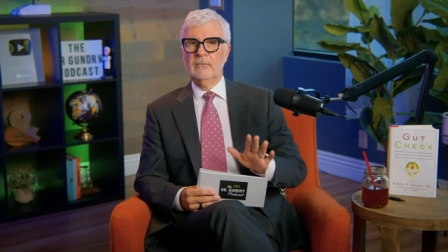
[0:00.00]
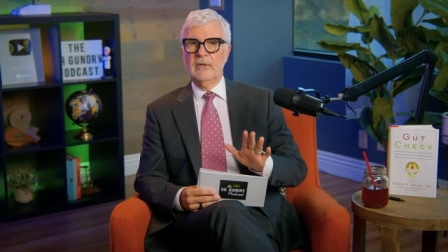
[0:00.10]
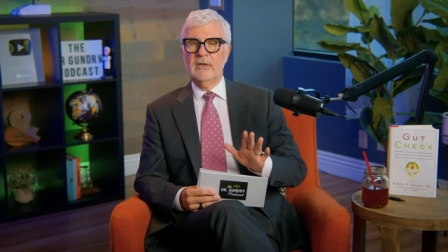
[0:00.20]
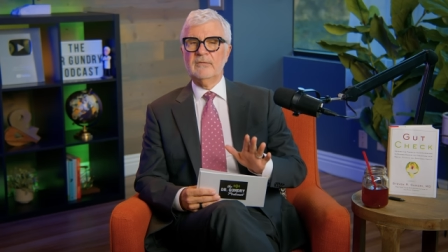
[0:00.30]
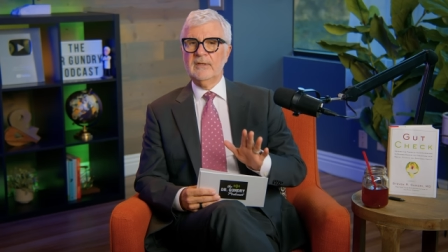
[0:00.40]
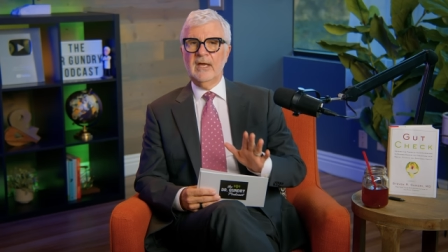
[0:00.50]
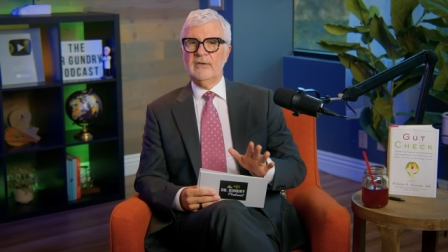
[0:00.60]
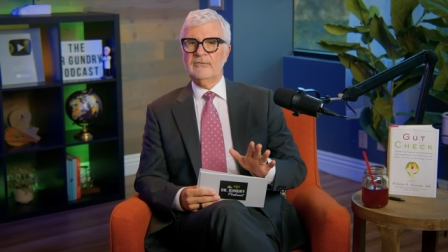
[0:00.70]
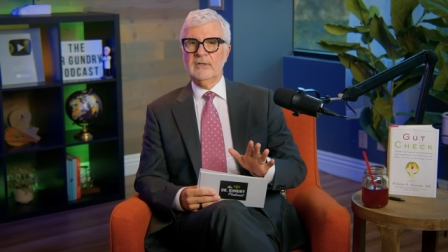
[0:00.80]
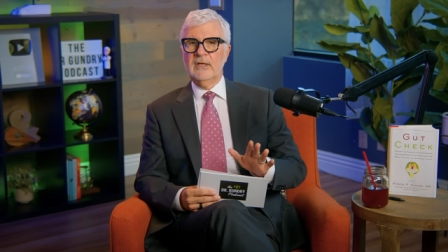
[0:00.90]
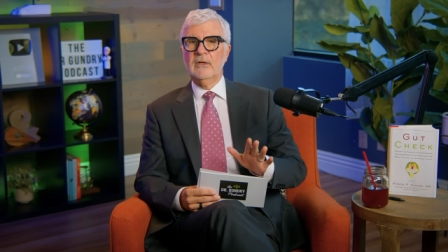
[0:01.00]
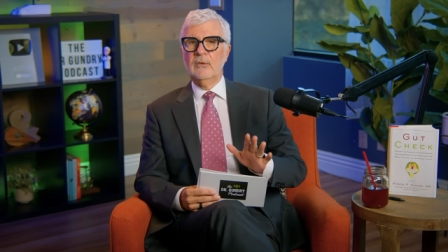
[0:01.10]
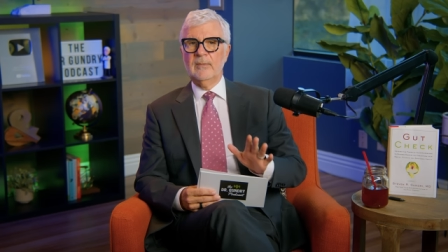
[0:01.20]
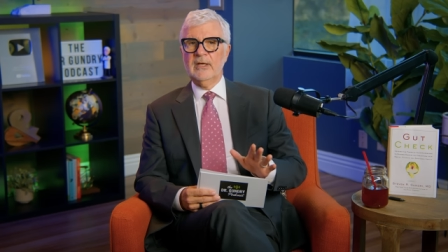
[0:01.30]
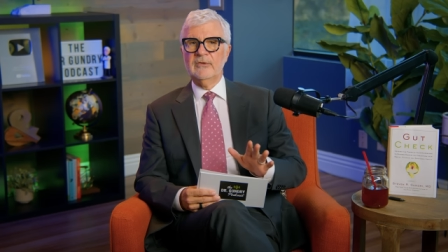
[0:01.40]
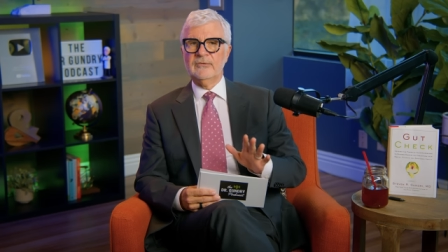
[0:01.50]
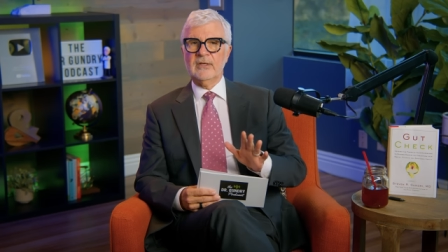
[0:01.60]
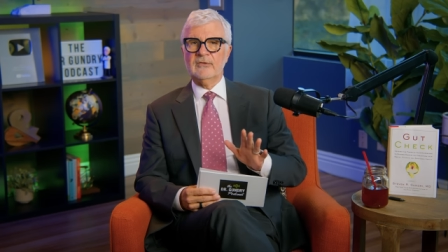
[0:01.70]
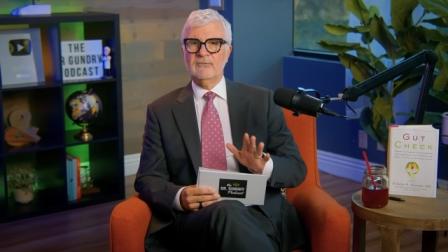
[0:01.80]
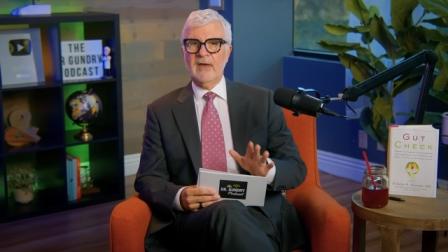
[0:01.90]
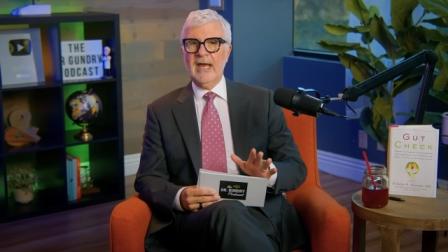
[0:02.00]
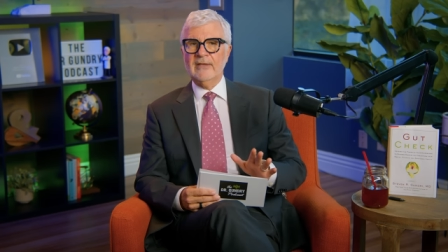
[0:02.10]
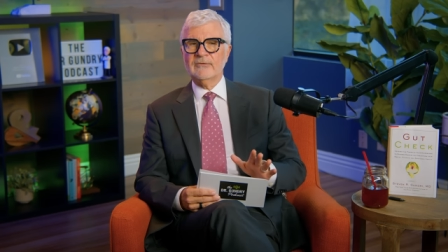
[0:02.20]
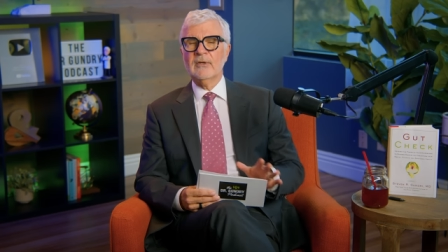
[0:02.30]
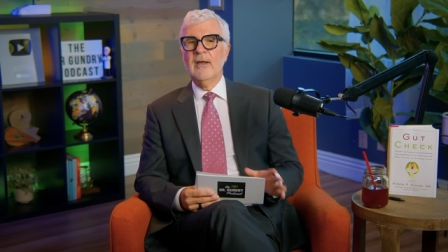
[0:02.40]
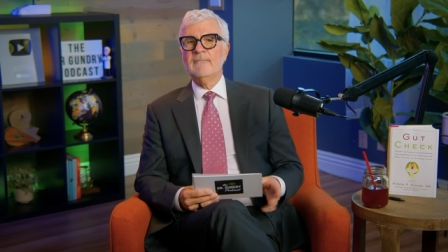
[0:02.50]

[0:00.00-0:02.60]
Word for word: with nasty omega 6 fats